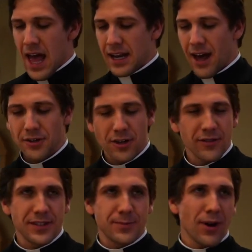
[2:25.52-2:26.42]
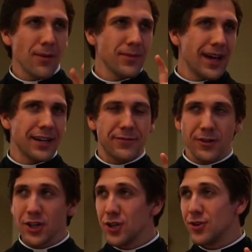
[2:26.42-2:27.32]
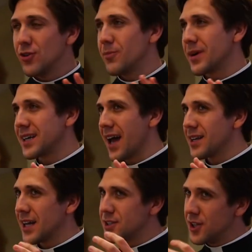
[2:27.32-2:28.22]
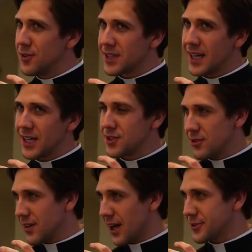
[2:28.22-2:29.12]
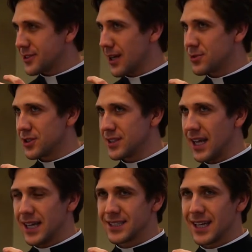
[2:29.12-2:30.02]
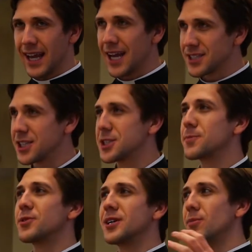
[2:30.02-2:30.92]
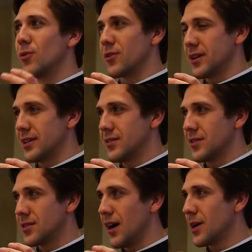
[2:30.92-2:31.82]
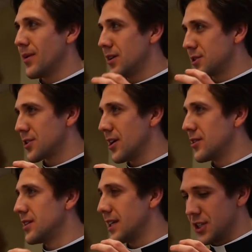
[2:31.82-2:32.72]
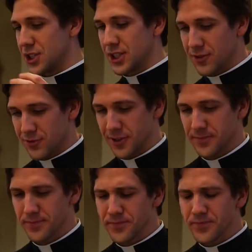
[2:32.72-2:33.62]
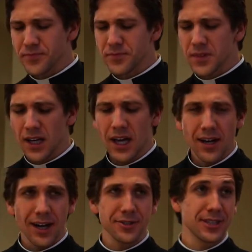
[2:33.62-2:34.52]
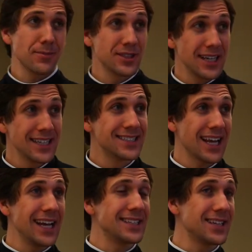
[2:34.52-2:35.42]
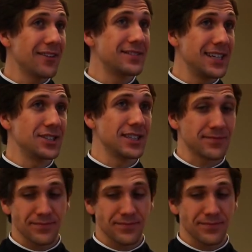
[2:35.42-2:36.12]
Now, I don't know if it's problematic for you, but I'd kind of like to use that issue of contraception as a springboard to talk about struggle in general. Contraception is a tough teaching.